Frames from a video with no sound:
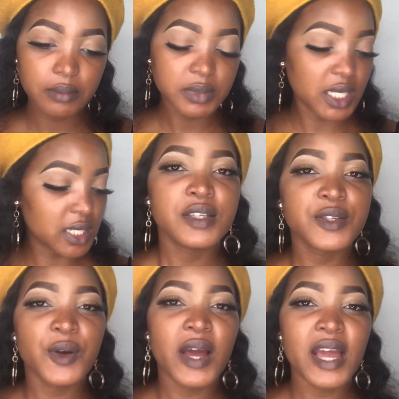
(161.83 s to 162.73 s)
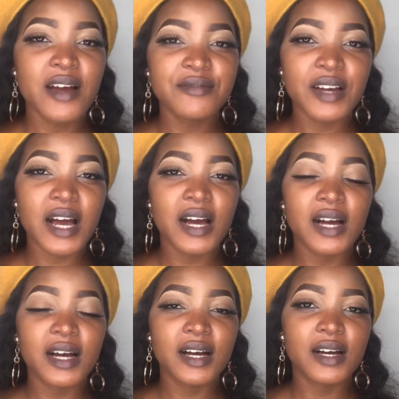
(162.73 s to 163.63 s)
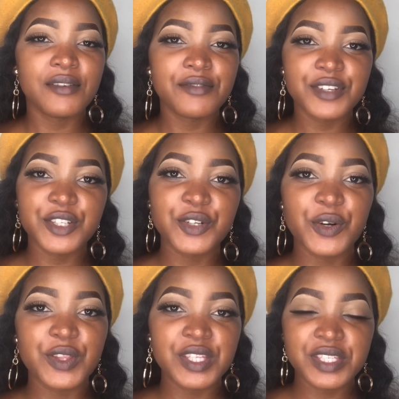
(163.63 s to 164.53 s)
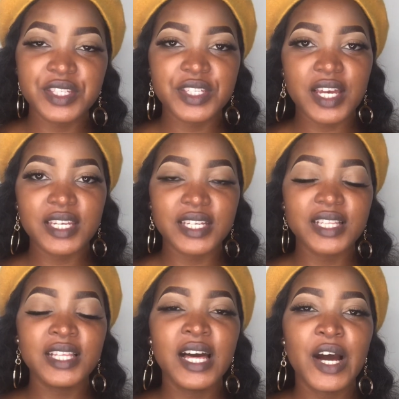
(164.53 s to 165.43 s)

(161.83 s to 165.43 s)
Yeah, so I have a video on this channel